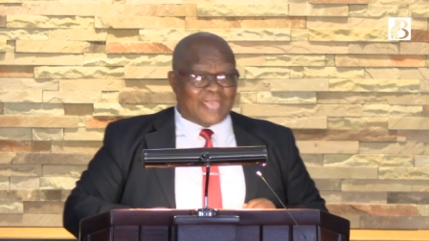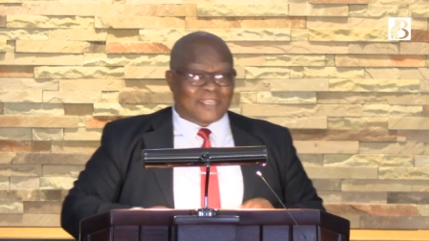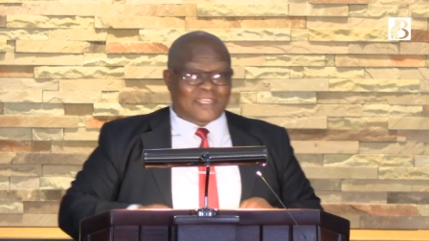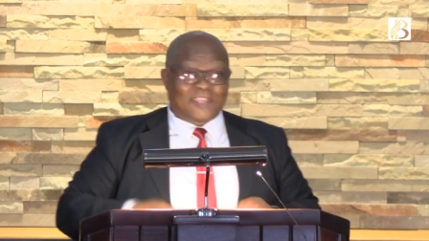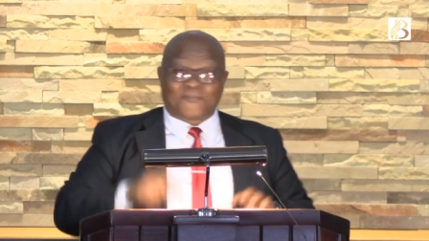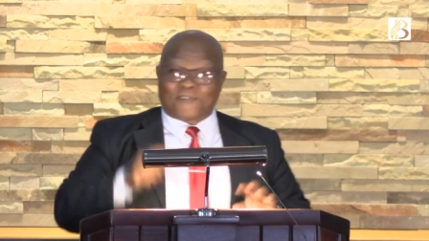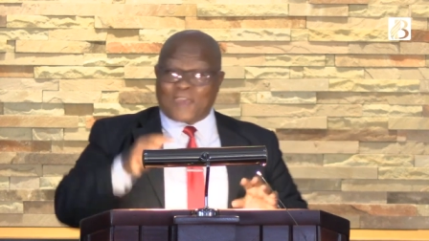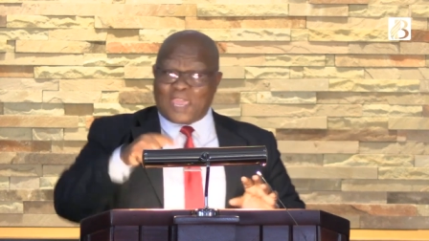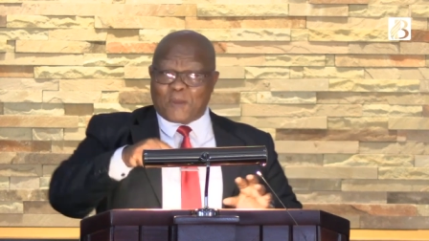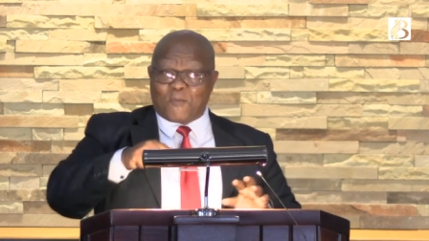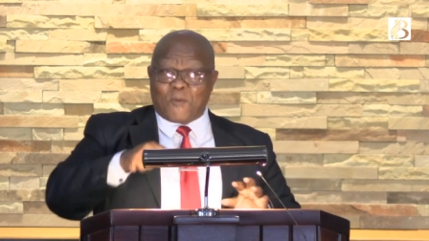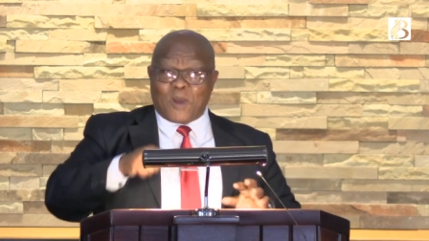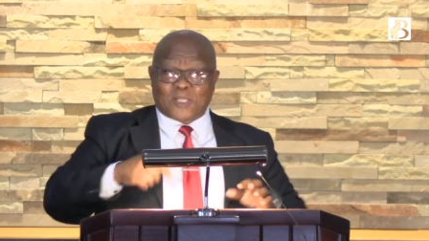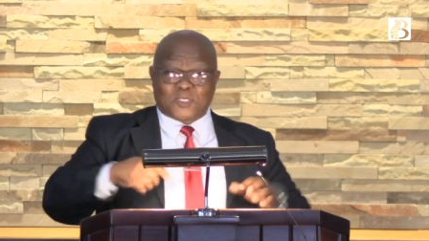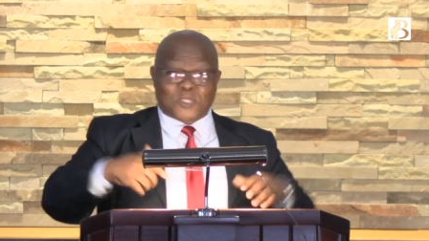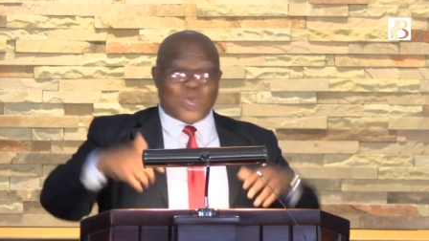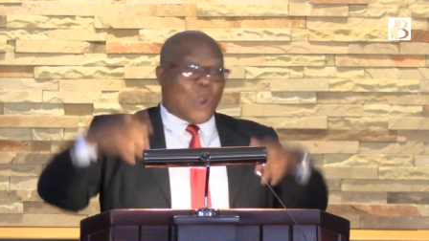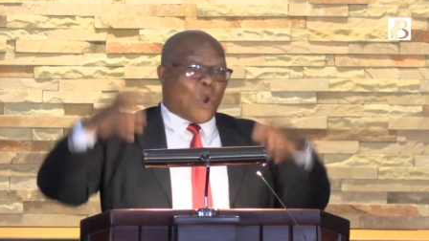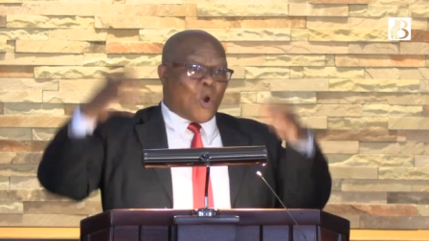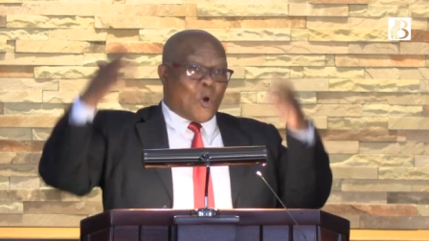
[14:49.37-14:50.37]
the very ones
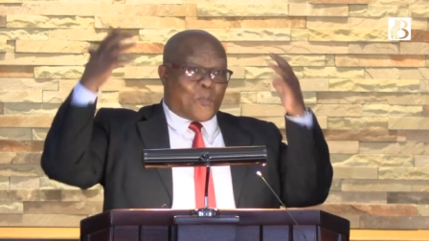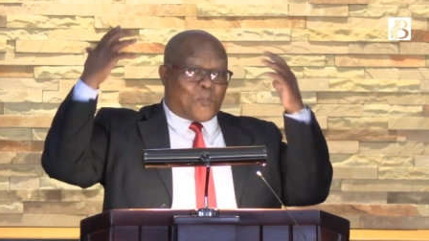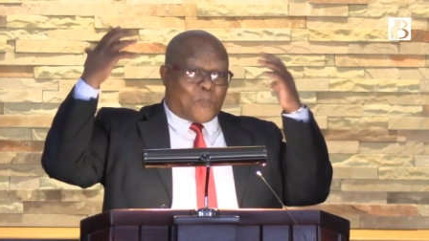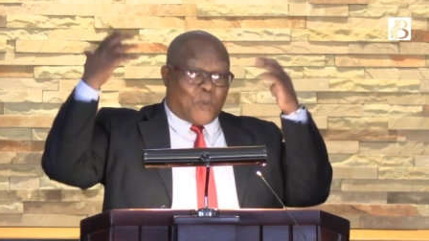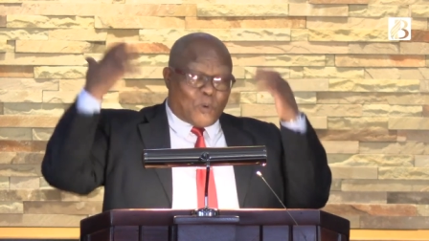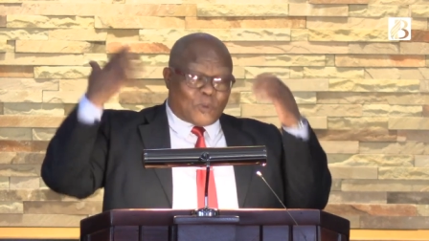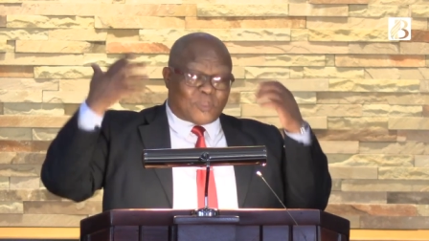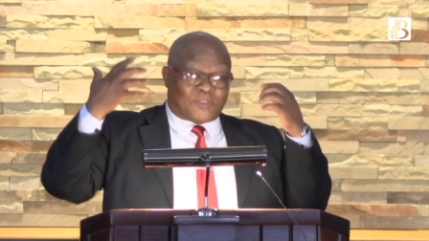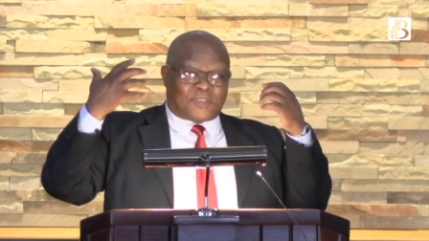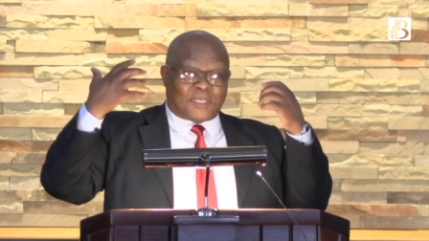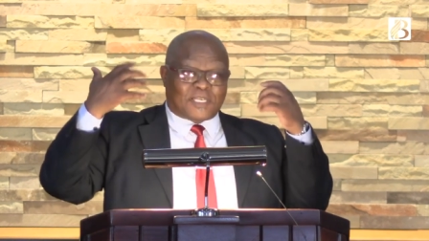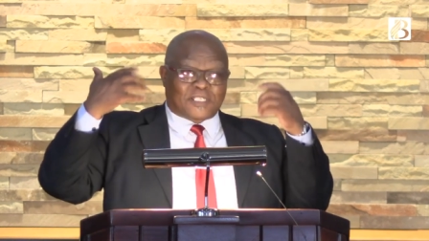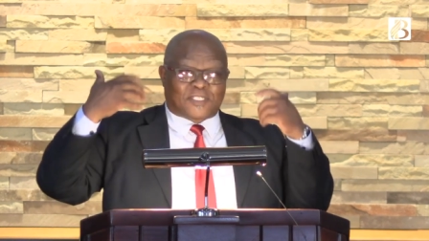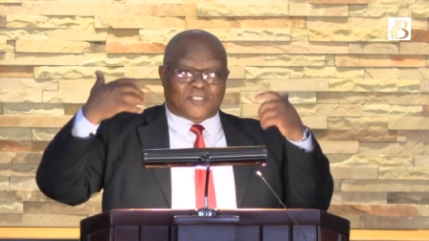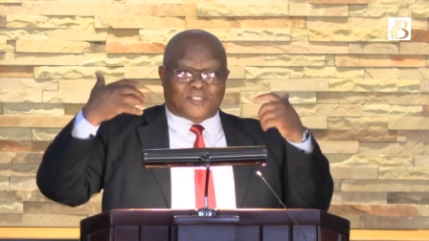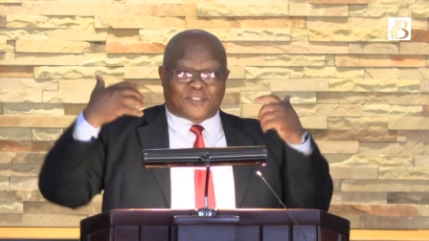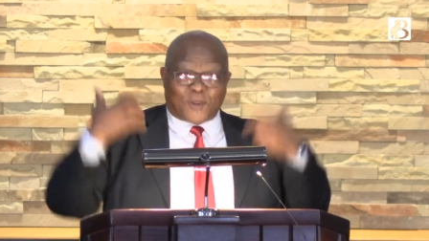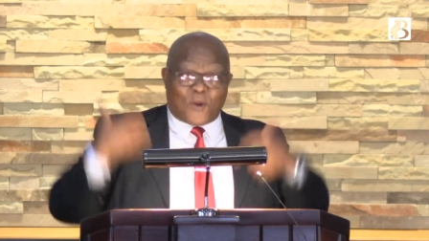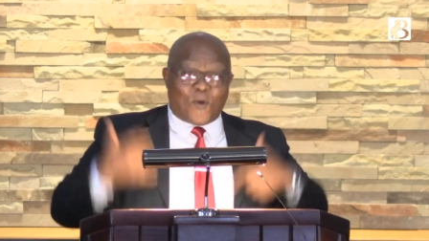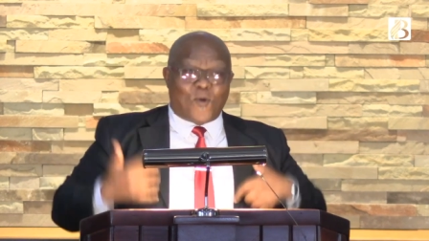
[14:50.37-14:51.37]
who put this
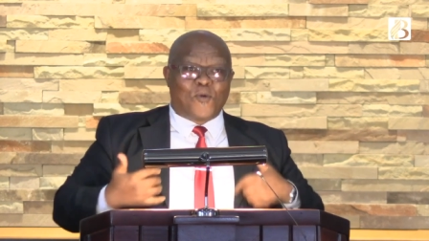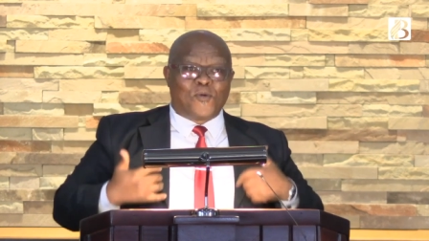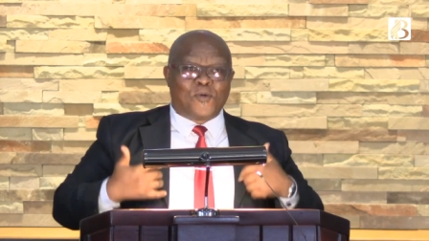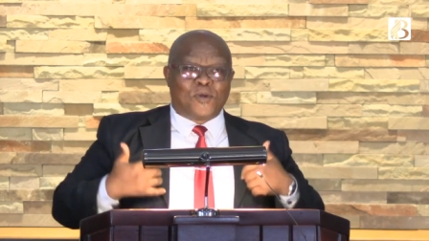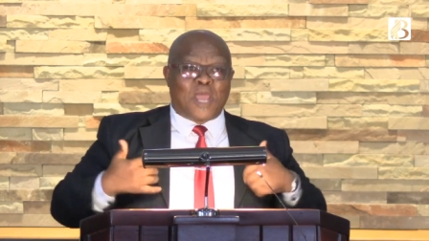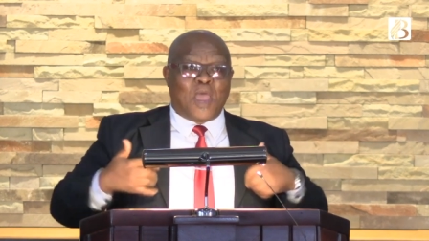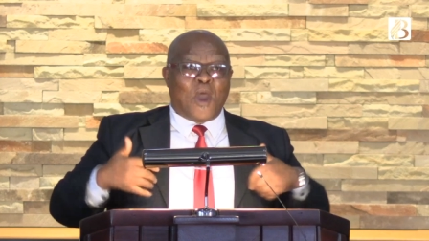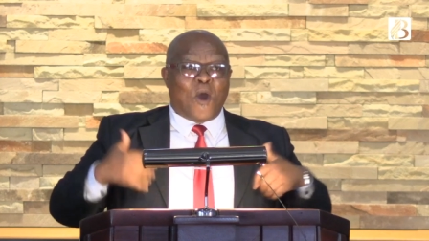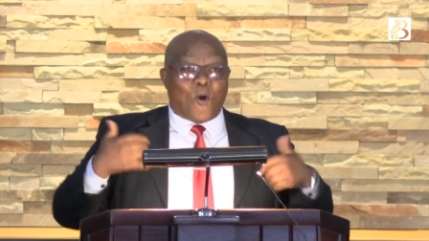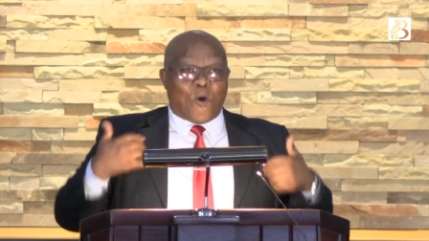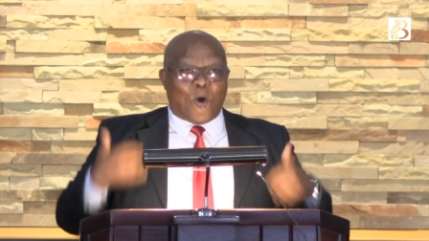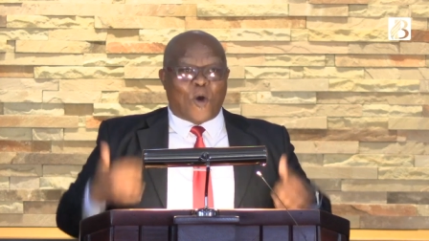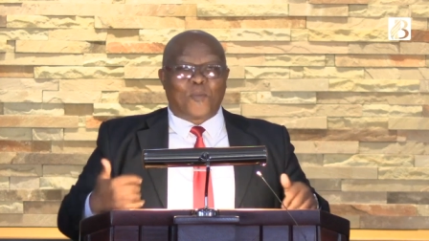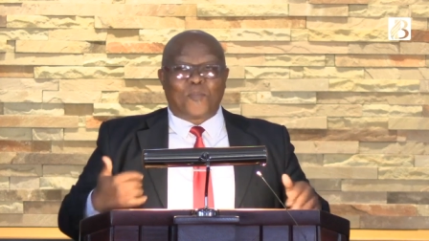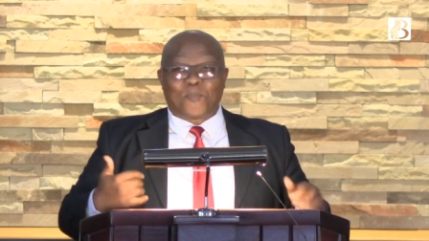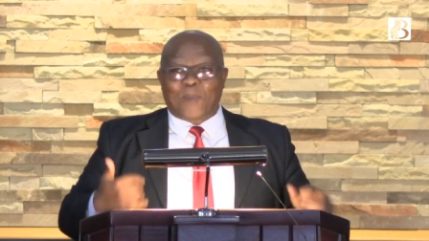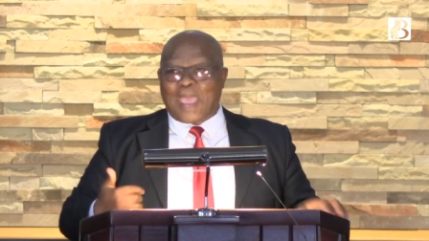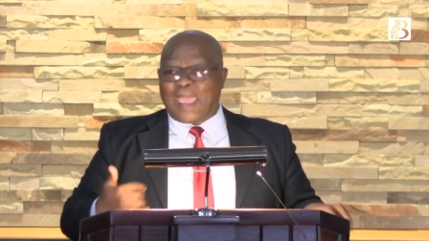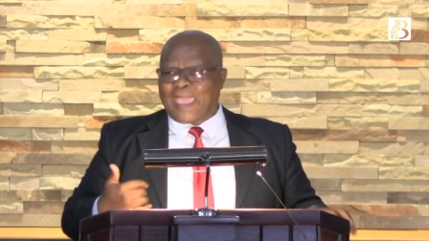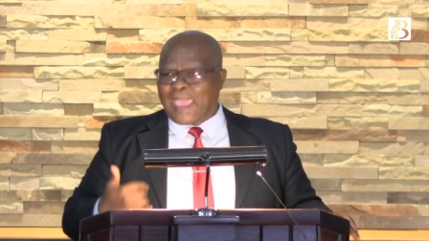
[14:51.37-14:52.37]
stone on
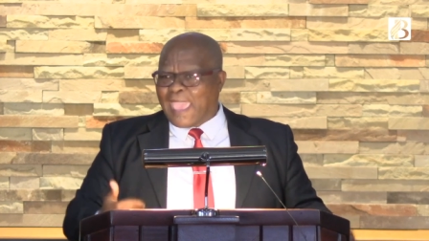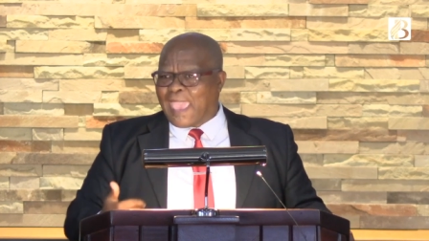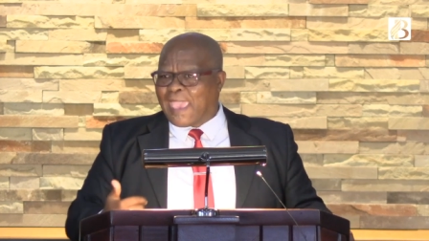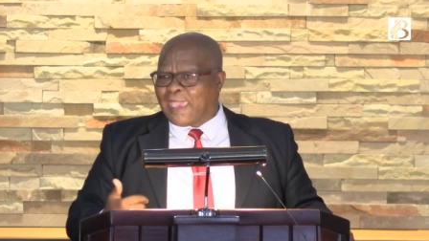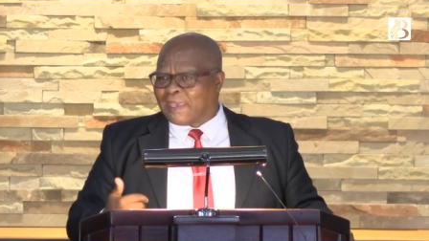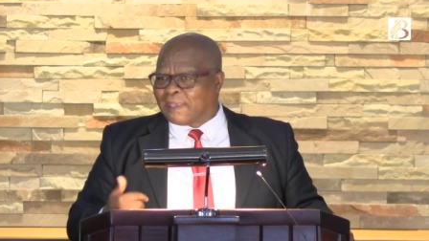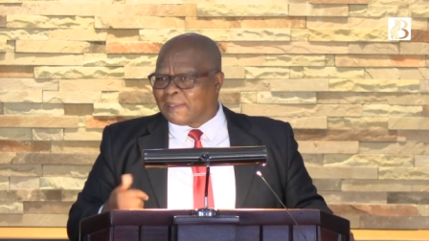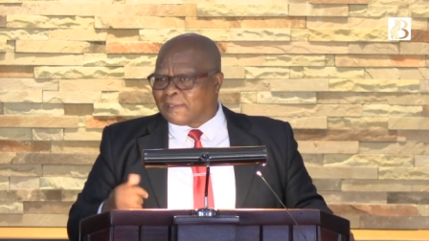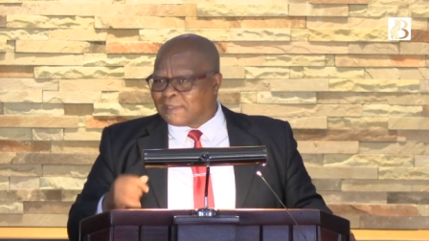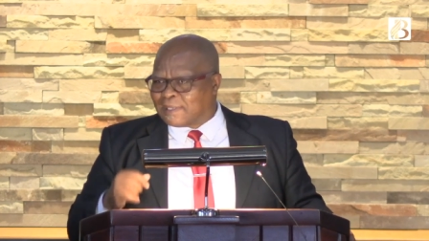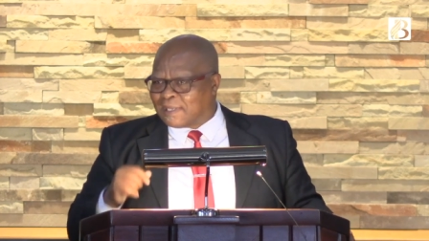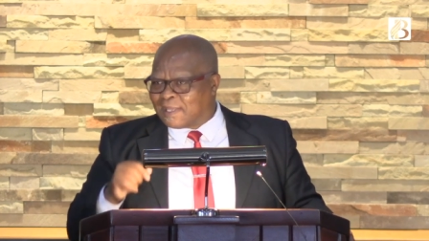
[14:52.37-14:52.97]
my head,